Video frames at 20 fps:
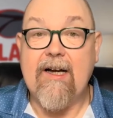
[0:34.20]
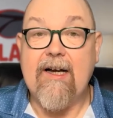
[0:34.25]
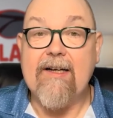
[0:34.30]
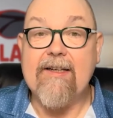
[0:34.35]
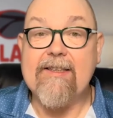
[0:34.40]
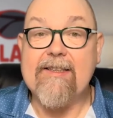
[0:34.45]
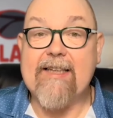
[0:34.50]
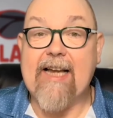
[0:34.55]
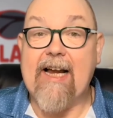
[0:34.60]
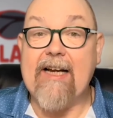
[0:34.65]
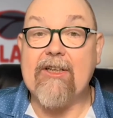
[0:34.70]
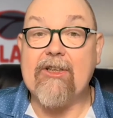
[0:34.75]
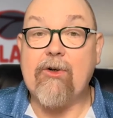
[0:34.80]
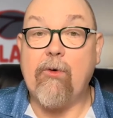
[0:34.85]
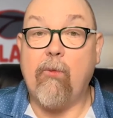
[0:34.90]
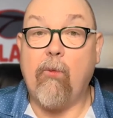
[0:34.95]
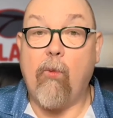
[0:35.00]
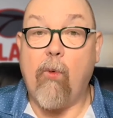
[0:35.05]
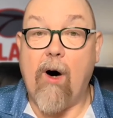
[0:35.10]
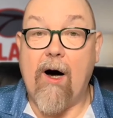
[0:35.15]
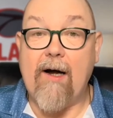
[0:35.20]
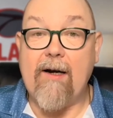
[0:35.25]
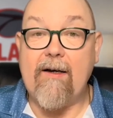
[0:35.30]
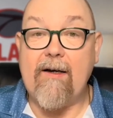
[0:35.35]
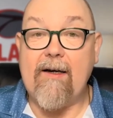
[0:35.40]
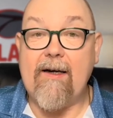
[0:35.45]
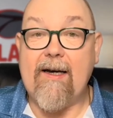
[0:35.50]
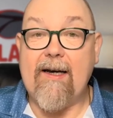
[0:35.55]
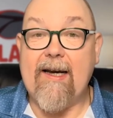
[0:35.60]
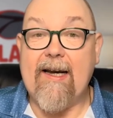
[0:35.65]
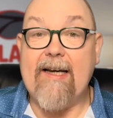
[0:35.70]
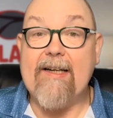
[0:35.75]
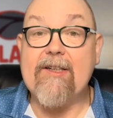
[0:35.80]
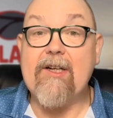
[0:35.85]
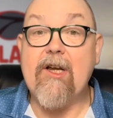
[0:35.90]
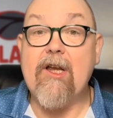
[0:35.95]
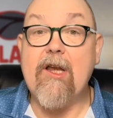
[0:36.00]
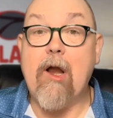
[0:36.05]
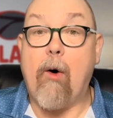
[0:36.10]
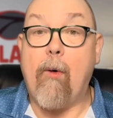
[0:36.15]
Section one is
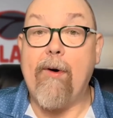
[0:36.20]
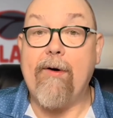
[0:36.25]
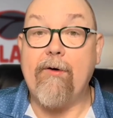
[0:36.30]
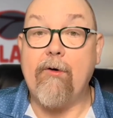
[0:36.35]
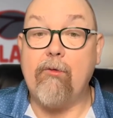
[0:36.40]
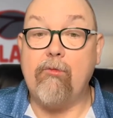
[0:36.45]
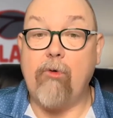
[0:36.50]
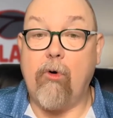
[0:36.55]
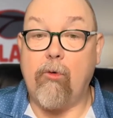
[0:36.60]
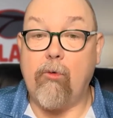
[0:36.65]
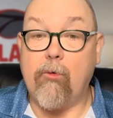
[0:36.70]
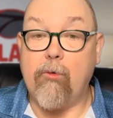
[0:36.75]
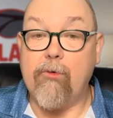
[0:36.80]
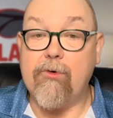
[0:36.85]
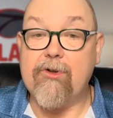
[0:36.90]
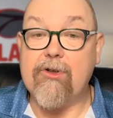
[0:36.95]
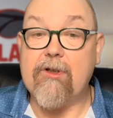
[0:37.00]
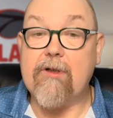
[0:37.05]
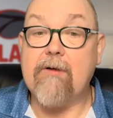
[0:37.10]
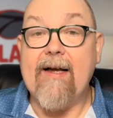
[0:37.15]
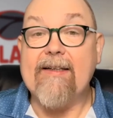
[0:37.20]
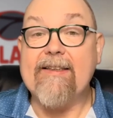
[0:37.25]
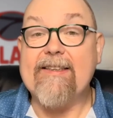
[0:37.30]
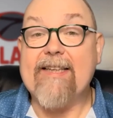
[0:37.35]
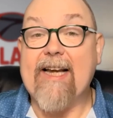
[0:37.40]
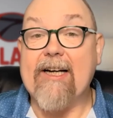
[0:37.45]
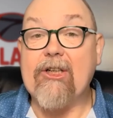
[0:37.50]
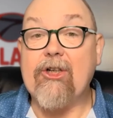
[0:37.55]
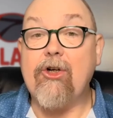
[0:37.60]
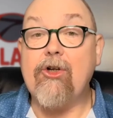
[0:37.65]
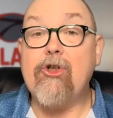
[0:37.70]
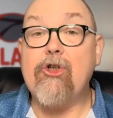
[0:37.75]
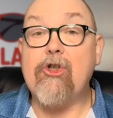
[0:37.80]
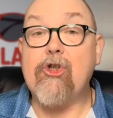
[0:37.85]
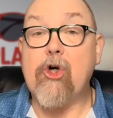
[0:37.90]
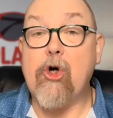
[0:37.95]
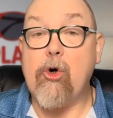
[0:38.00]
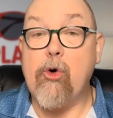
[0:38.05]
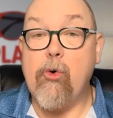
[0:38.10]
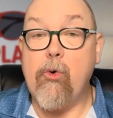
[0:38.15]
knowing the rules. Section
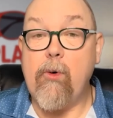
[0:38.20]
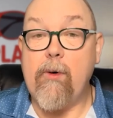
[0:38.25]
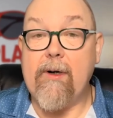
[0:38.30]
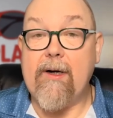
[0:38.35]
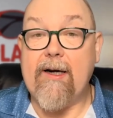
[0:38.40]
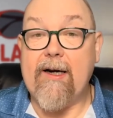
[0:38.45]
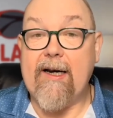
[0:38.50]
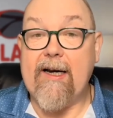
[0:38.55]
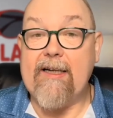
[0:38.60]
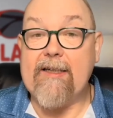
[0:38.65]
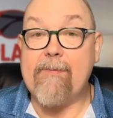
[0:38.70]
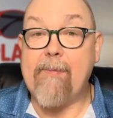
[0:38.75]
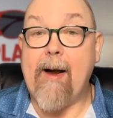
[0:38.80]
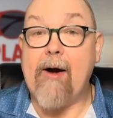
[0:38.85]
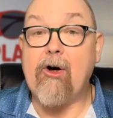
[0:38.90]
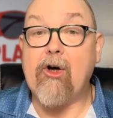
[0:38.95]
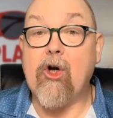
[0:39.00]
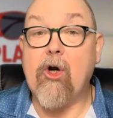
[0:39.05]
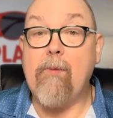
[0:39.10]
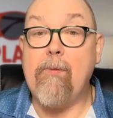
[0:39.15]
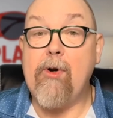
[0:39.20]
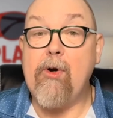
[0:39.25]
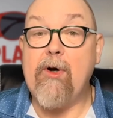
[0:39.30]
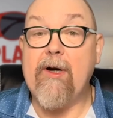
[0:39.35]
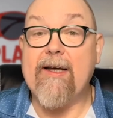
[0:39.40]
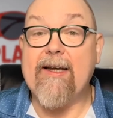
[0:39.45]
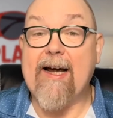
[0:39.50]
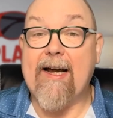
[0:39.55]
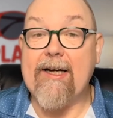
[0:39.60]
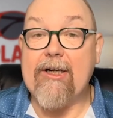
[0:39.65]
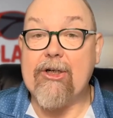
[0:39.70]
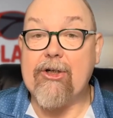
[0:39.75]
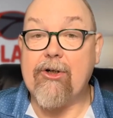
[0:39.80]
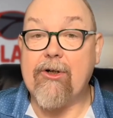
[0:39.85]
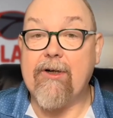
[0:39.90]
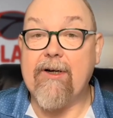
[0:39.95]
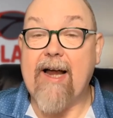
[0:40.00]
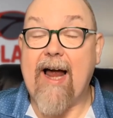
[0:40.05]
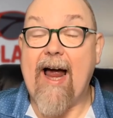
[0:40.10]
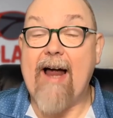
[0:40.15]
two is about
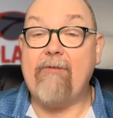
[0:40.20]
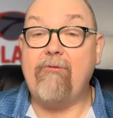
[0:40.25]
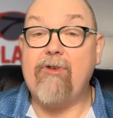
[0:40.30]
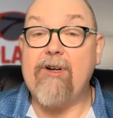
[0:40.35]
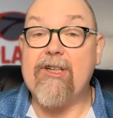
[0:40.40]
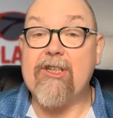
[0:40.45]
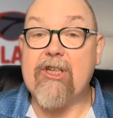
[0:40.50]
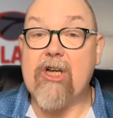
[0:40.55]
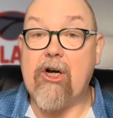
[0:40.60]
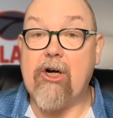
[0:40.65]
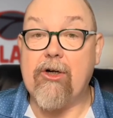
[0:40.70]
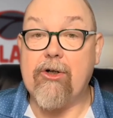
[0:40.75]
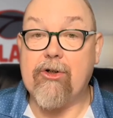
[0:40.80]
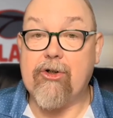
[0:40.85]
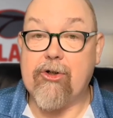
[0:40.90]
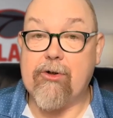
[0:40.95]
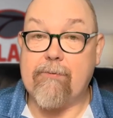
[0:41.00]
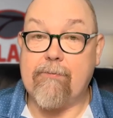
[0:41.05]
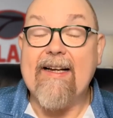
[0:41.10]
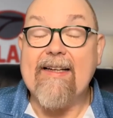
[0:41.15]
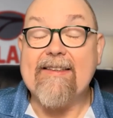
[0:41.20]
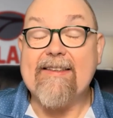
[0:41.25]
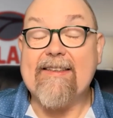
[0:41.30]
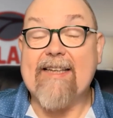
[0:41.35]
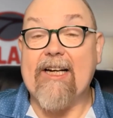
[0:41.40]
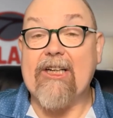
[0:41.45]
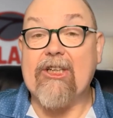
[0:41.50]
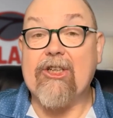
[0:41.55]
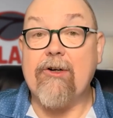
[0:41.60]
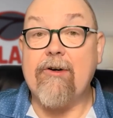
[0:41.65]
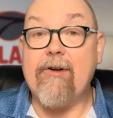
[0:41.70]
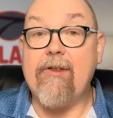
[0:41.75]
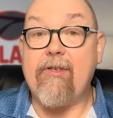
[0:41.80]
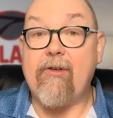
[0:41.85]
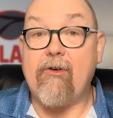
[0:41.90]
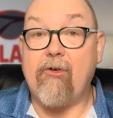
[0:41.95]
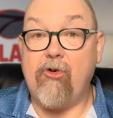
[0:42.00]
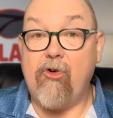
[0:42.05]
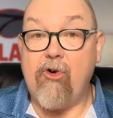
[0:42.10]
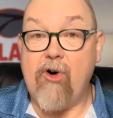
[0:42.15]
communication and research. Section
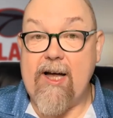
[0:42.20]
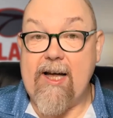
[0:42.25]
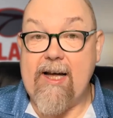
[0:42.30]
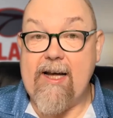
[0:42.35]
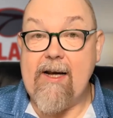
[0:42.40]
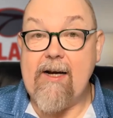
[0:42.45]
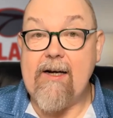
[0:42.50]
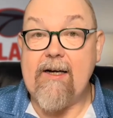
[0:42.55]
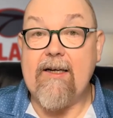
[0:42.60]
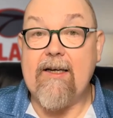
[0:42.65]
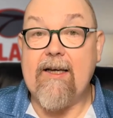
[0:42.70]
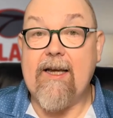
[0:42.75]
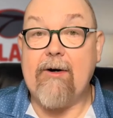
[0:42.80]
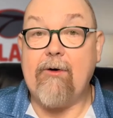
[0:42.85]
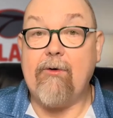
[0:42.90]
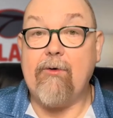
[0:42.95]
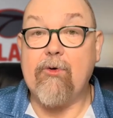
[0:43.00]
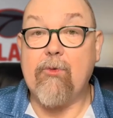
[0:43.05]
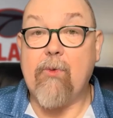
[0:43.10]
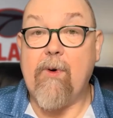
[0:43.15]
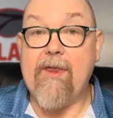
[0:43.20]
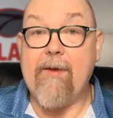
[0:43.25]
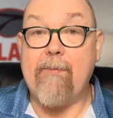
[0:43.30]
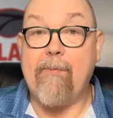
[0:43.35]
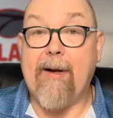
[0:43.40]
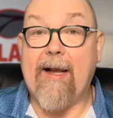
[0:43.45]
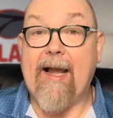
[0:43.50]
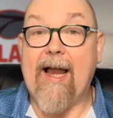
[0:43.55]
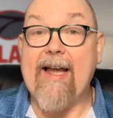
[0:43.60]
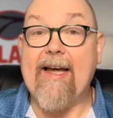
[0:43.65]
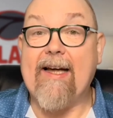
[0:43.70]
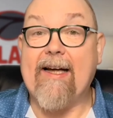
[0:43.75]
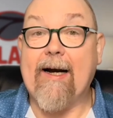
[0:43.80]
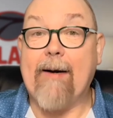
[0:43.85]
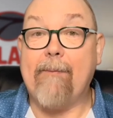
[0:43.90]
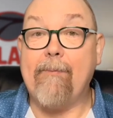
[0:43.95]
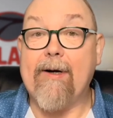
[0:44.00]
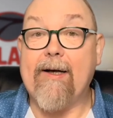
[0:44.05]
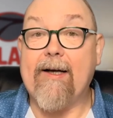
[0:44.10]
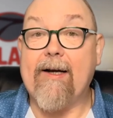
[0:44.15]
three deals with the planning
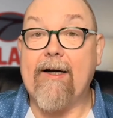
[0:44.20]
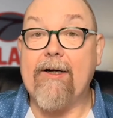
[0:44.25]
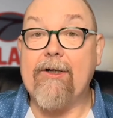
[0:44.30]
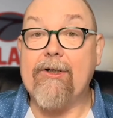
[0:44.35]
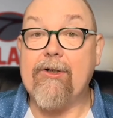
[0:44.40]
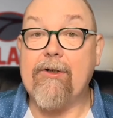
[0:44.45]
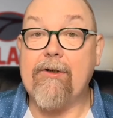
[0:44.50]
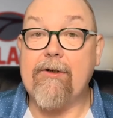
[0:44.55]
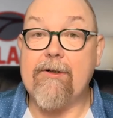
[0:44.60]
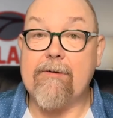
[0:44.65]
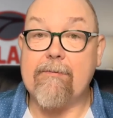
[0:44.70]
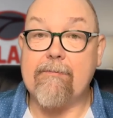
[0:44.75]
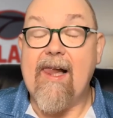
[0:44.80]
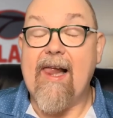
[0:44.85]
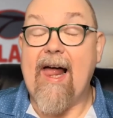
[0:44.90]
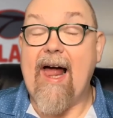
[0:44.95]
applications.